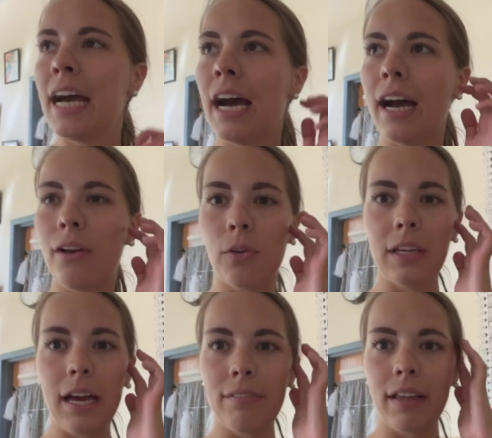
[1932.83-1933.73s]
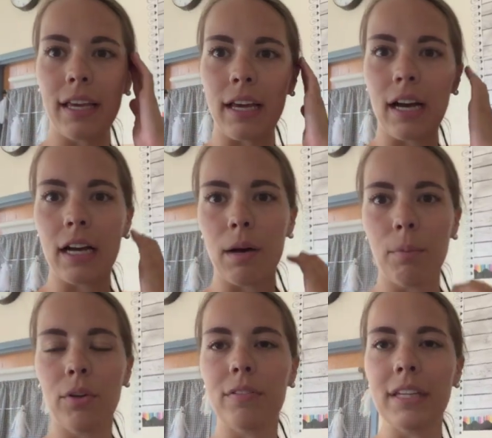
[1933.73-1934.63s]
I only have like a
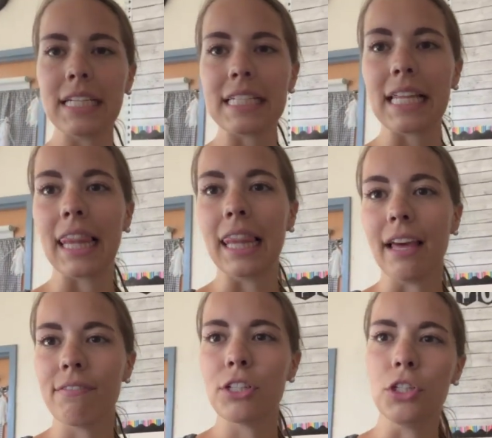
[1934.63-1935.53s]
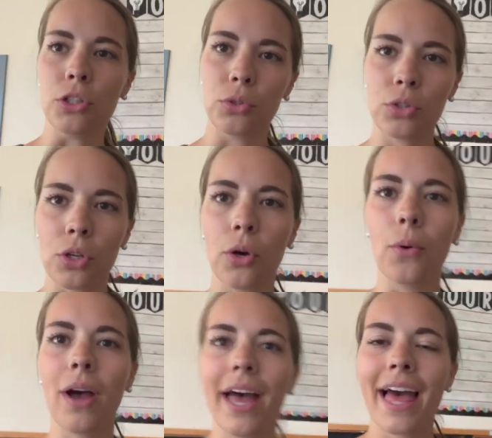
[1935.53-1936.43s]
couple of things left to do,
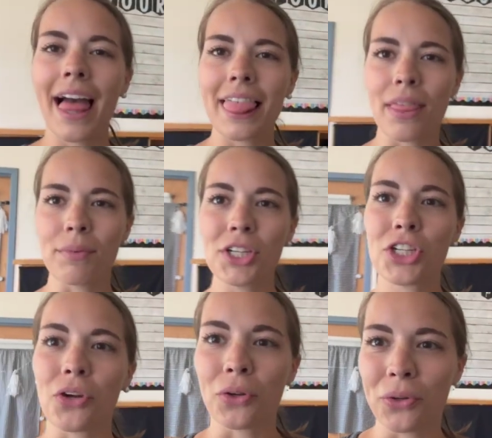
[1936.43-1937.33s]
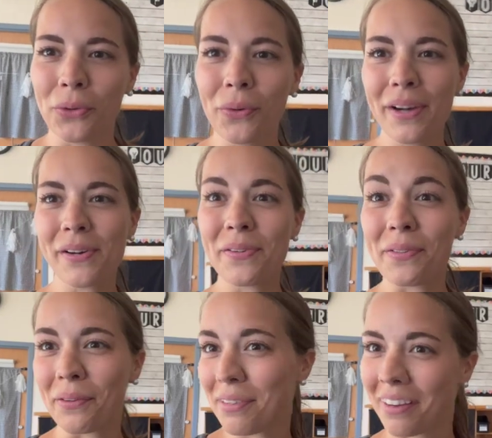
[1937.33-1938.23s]
so let me show you
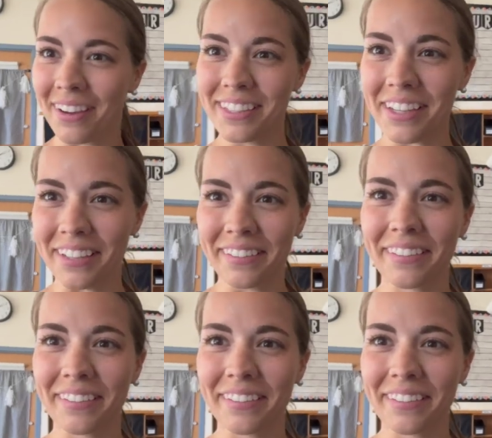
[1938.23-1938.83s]
what we've gotten done.